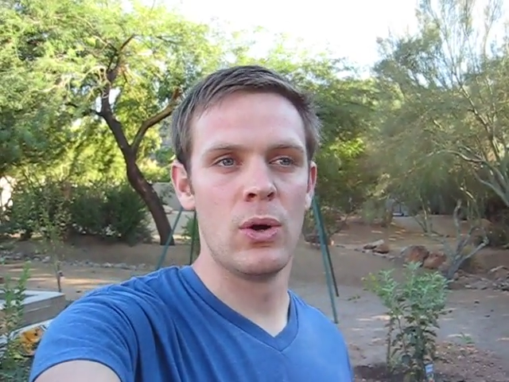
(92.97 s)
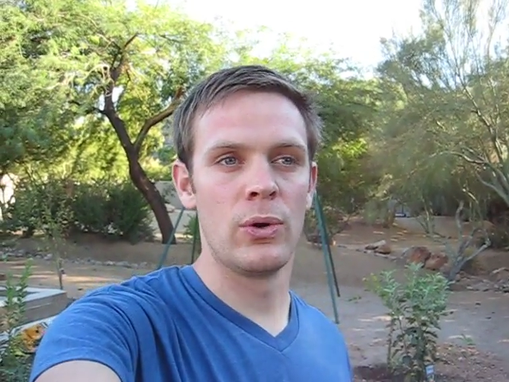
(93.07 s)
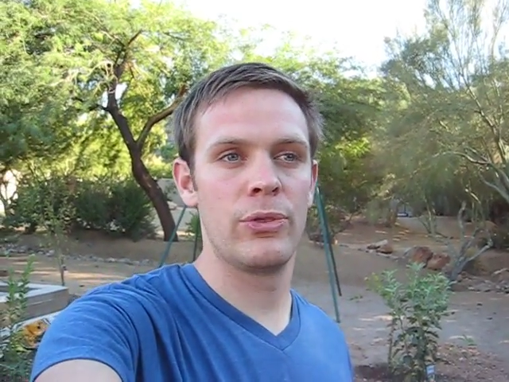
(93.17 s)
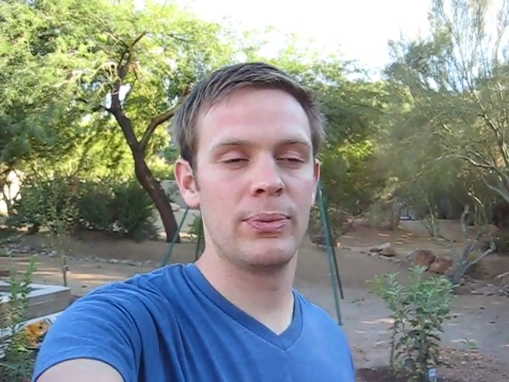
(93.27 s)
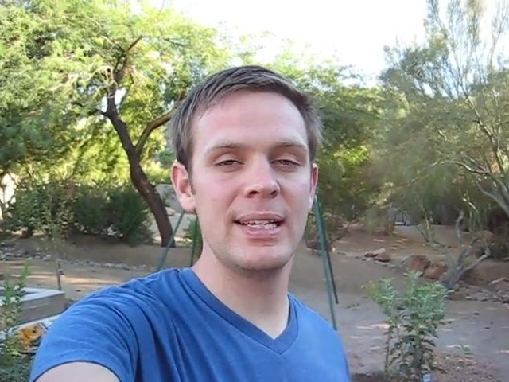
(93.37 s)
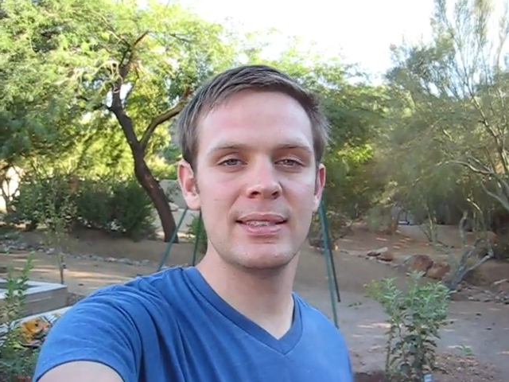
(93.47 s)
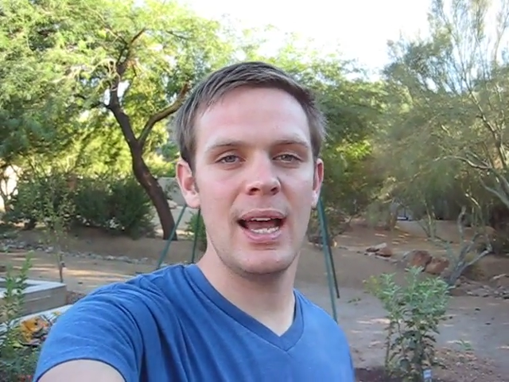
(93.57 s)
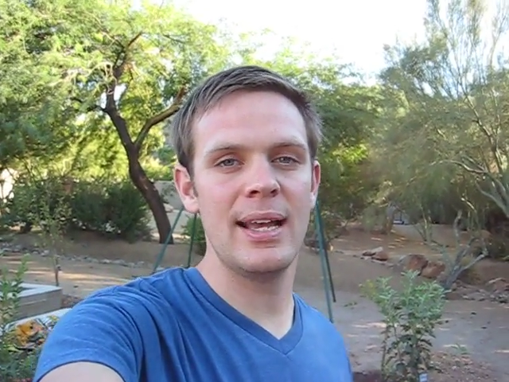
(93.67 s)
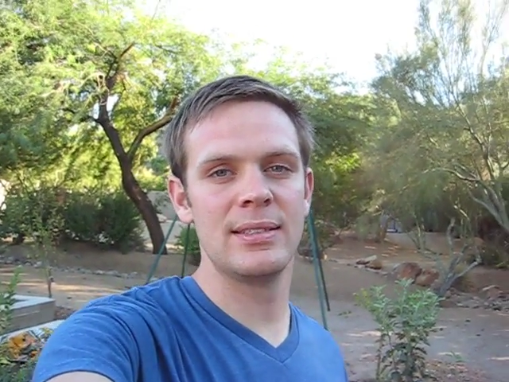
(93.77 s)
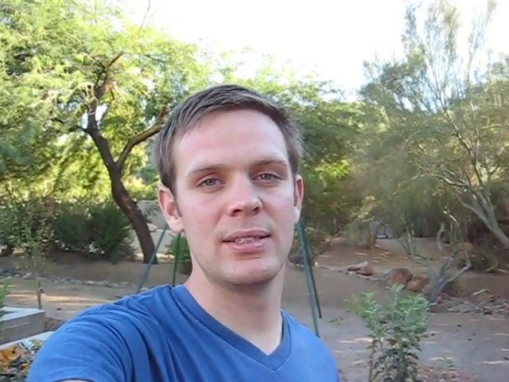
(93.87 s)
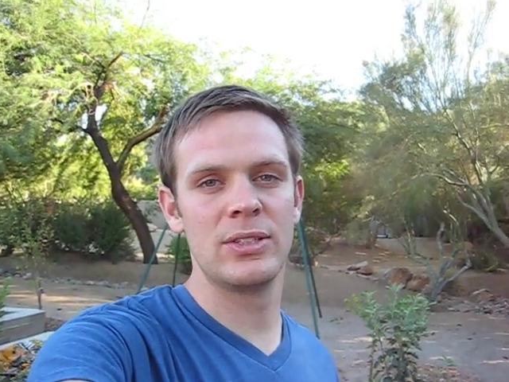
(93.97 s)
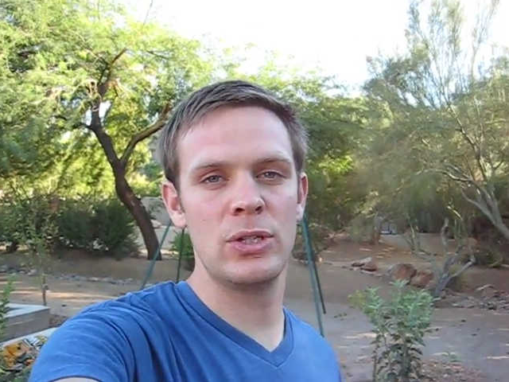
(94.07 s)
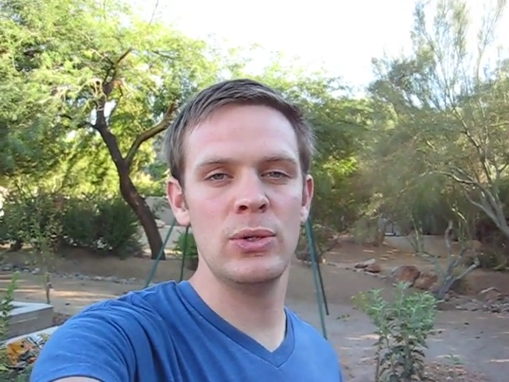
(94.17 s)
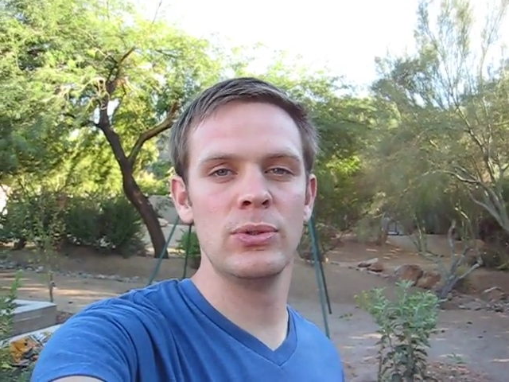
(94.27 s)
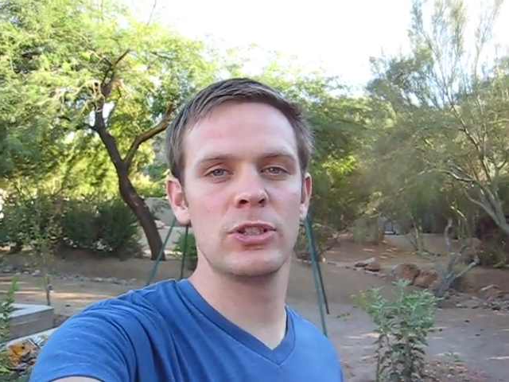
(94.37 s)
or 3 sizes
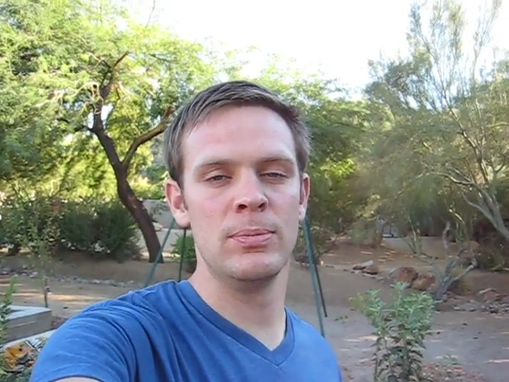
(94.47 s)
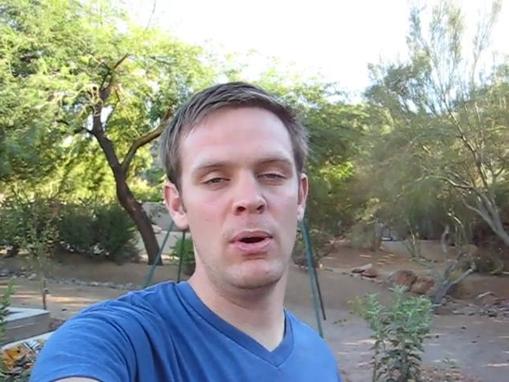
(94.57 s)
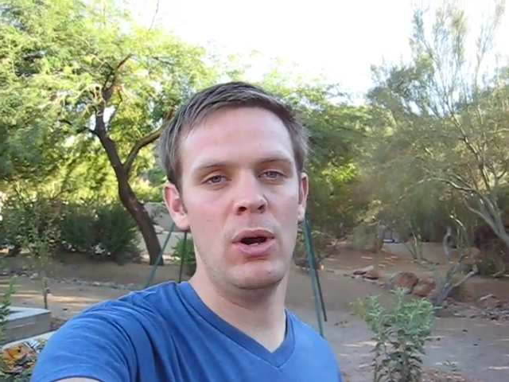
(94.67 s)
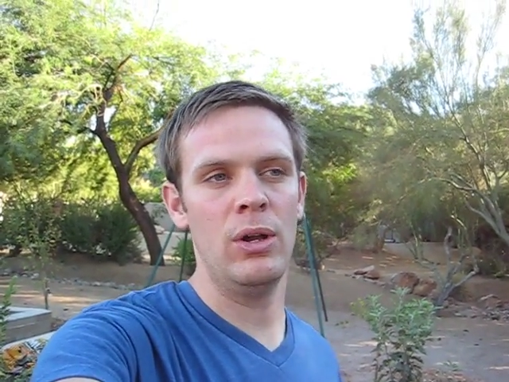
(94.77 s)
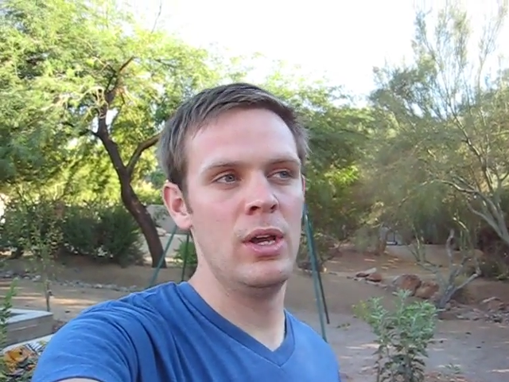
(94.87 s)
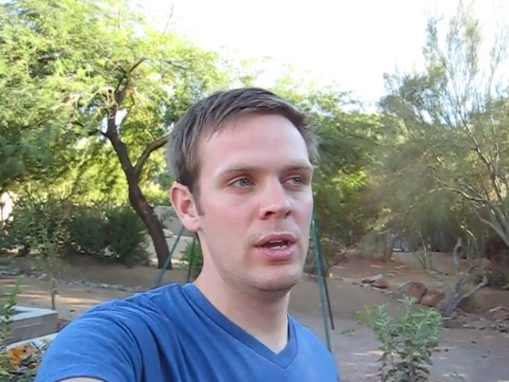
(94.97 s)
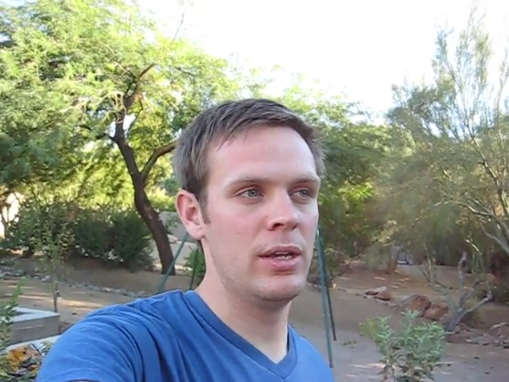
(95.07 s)
too small.